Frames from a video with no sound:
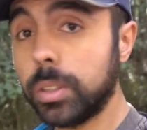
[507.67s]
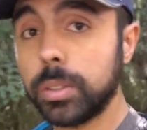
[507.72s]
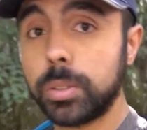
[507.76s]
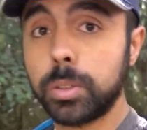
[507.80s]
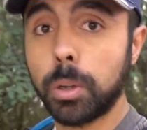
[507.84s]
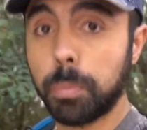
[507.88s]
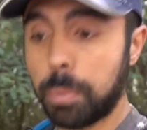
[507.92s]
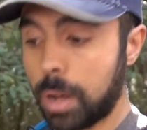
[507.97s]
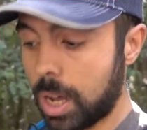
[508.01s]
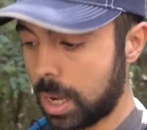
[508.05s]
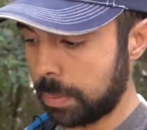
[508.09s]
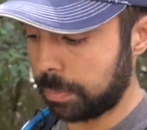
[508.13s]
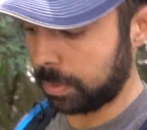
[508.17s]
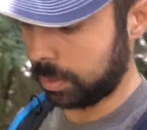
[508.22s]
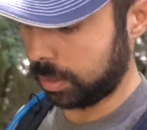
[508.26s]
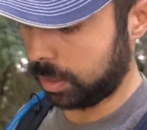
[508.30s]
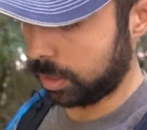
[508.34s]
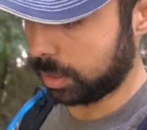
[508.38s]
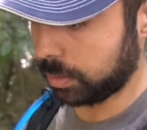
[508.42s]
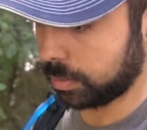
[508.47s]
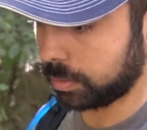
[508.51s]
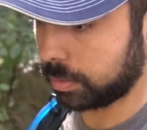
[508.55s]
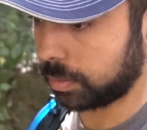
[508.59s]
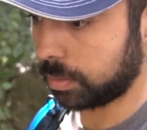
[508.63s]
is so
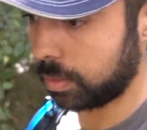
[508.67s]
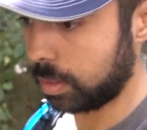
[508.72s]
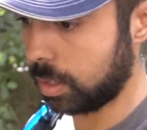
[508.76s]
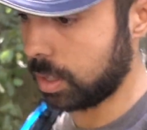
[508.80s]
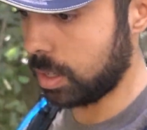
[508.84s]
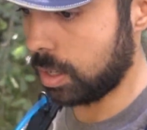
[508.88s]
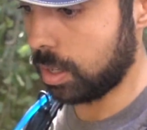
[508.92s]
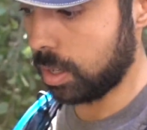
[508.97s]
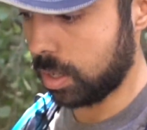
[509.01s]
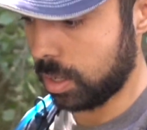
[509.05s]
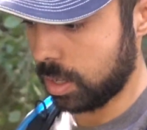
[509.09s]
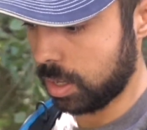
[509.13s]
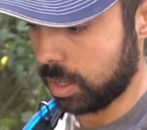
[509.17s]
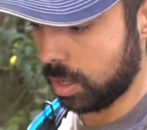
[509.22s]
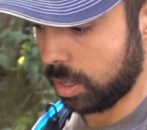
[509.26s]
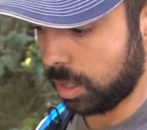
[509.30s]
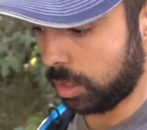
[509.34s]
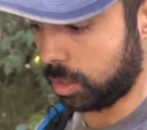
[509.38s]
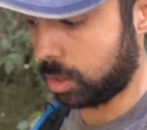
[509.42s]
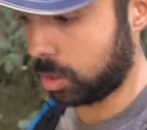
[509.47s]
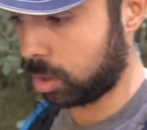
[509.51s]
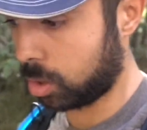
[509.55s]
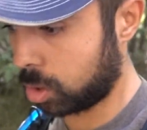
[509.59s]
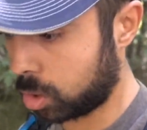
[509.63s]
popular.
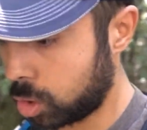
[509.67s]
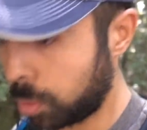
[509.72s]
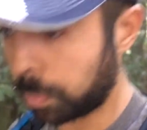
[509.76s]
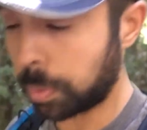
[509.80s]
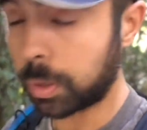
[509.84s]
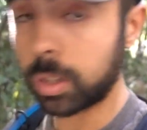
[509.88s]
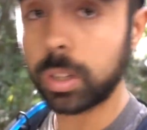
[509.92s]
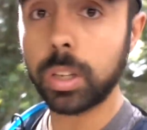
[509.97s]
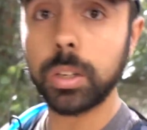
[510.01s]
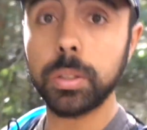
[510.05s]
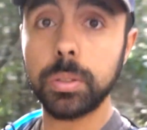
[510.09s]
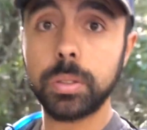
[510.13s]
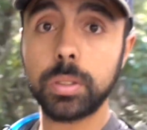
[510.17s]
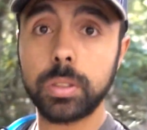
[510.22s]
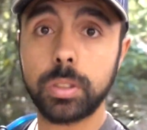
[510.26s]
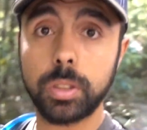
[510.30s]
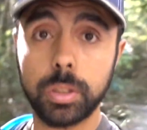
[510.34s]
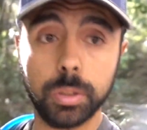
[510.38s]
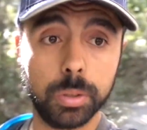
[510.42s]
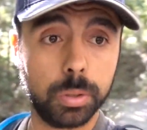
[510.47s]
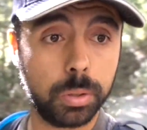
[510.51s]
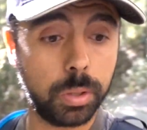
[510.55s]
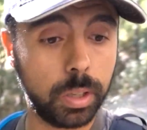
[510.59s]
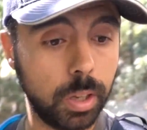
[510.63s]
It's super close
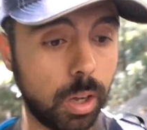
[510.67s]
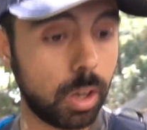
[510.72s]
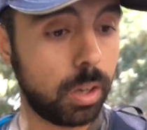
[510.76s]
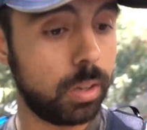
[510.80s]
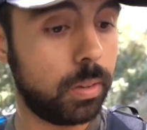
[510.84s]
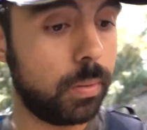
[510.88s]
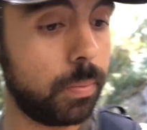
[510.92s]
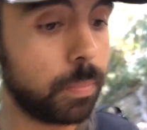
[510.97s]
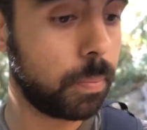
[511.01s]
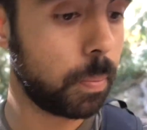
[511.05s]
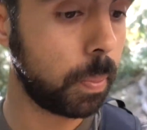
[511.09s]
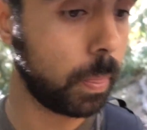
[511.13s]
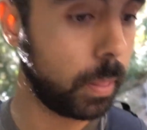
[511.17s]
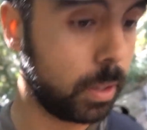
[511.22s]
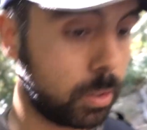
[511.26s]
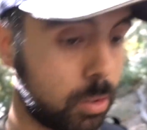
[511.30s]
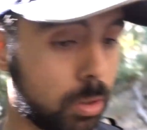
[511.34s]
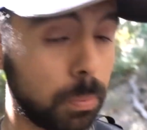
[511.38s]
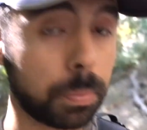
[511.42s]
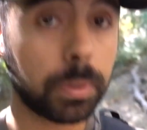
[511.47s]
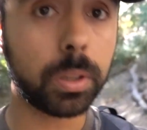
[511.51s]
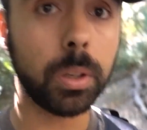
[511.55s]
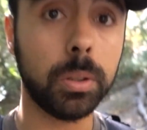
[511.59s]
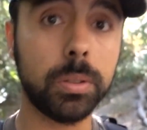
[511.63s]
to the
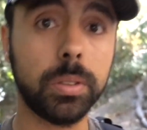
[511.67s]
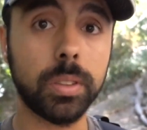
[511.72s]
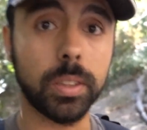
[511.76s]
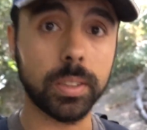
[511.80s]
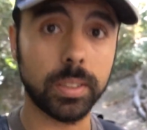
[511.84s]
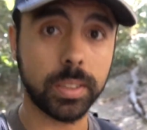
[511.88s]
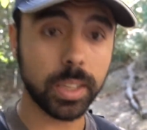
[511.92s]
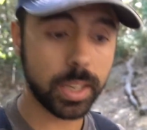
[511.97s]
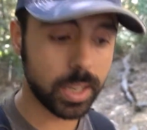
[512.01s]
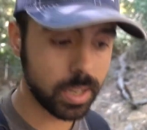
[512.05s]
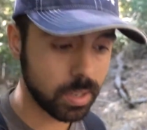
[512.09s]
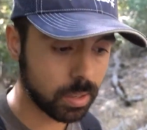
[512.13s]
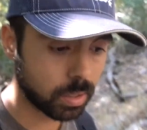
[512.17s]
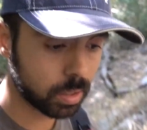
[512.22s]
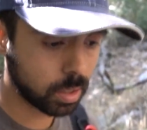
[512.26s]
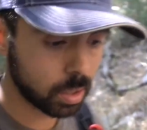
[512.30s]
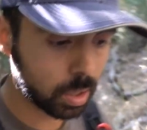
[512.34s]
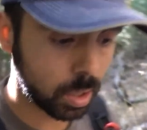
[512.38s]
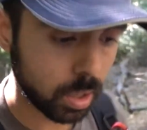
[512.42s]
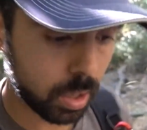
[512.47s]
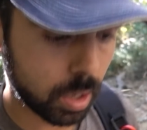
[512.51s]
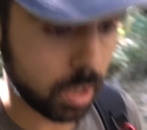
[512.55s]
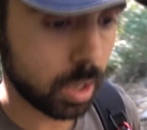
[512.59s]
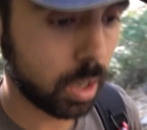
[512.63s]
city.
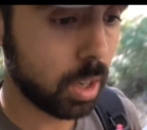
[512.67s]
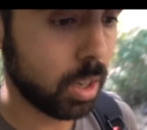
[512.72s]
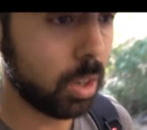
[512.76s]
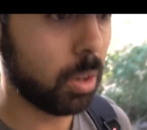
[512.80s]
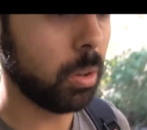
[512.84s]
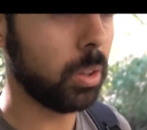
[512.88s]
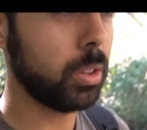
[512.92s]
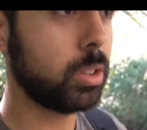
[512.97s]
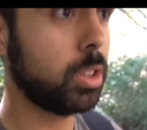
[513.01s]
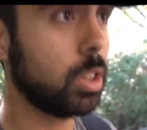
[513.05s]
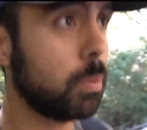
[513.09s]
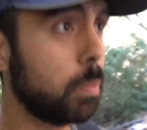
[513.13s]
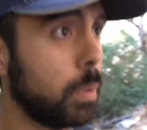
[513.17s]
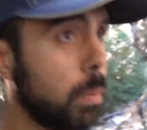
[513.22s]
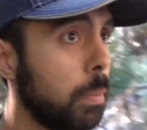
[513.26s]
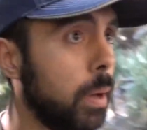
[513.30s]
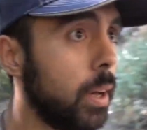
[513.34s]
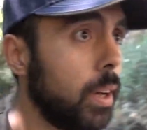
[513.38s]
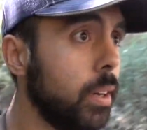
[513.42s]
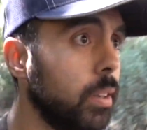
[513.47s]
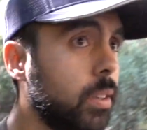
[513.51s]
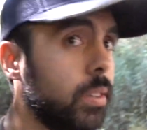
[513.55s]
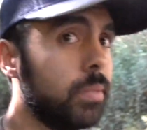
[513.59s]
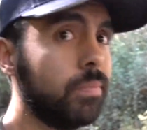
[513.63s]
Only took me
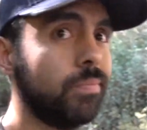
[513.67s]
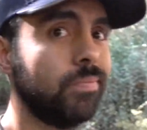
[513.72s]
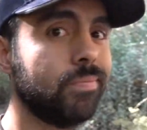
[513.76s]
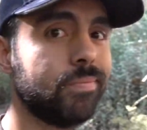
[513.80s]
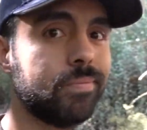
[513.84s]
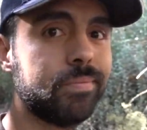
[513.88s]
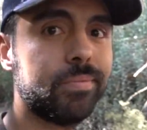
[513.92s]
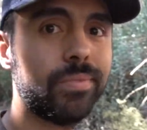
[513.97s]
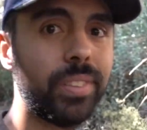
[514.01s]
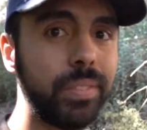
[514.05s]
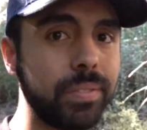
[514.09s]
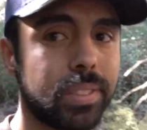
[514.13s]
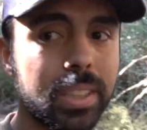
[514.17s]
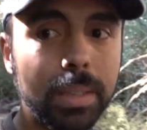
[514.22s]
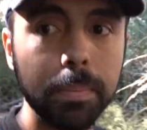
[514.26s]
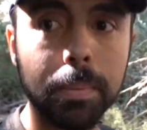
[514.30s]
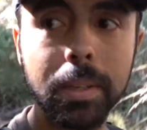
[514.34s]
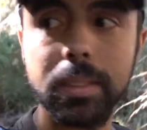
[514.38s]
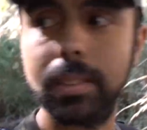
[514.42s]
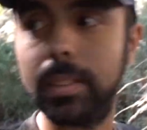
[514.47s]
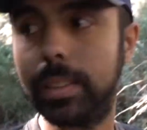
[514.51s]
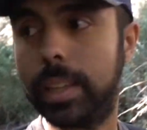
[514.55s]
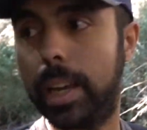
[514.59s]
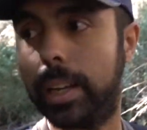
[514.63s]
about 15
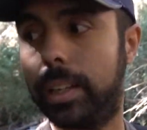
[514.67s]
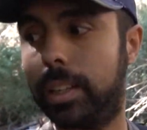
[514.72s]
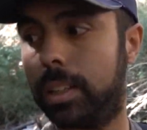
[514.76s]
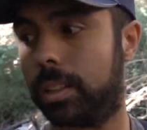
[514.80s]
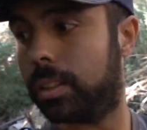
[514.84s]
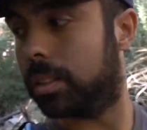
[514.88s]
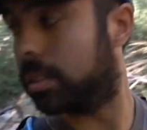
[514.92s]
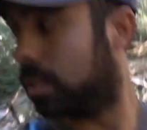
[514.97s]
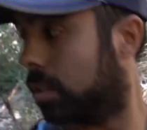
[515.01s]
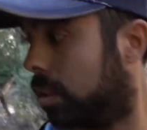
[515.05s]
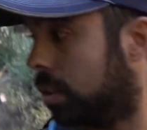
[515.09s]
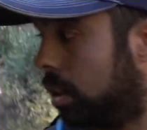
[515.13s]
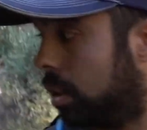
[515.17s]
minutes to get here,